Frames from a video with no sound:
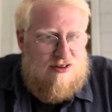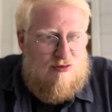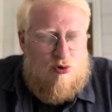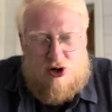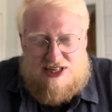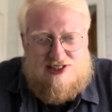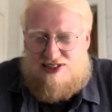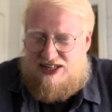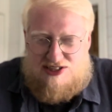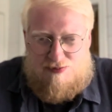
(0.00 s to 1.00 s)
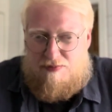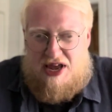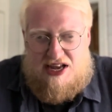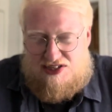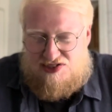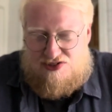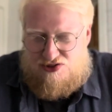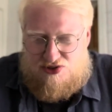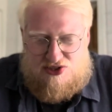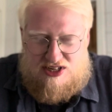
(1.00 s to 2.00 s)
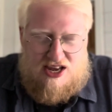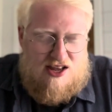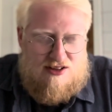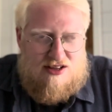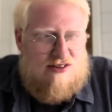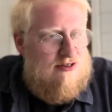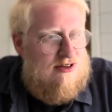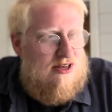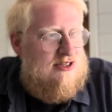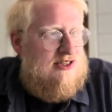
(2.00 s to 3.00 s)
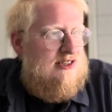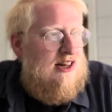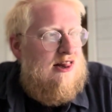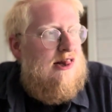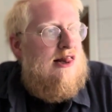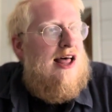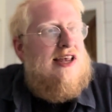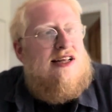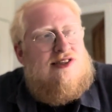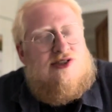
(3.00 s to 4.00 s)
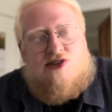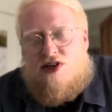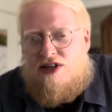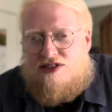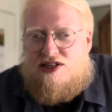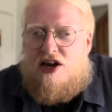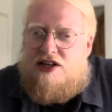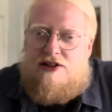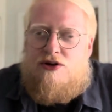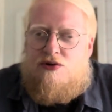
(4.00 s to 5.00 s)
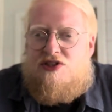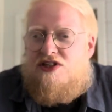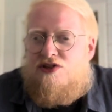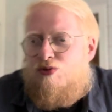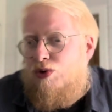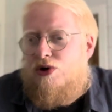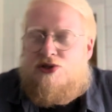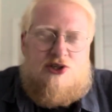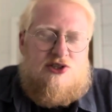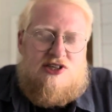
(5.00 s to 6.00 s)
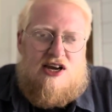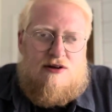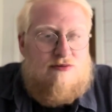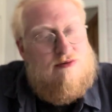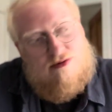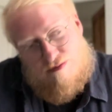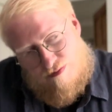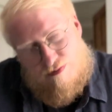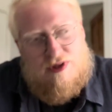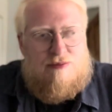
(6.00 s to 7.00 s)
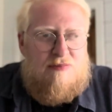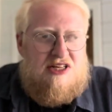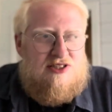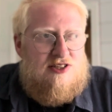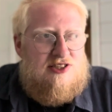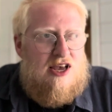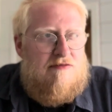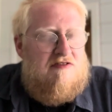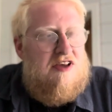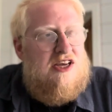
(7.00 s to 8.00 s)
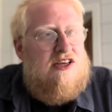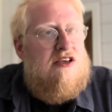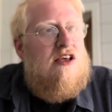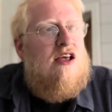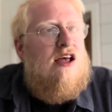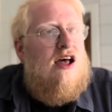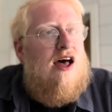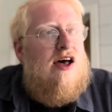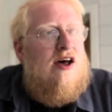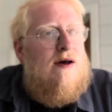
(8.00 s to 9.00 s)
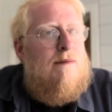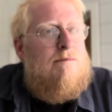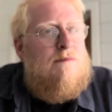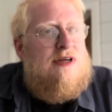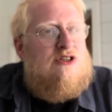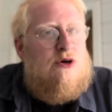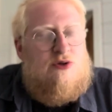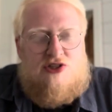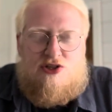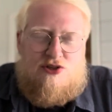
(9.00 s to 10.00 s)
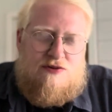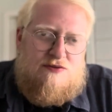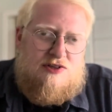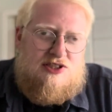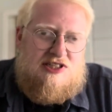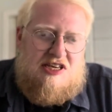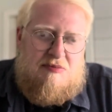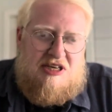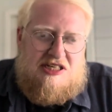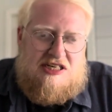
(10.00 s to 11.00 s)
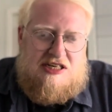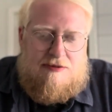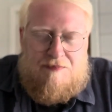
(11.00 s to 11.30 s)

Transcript: what is this mess? Just to get a slight diluted, watered down. Means the same thing. Um, dosage of CBD.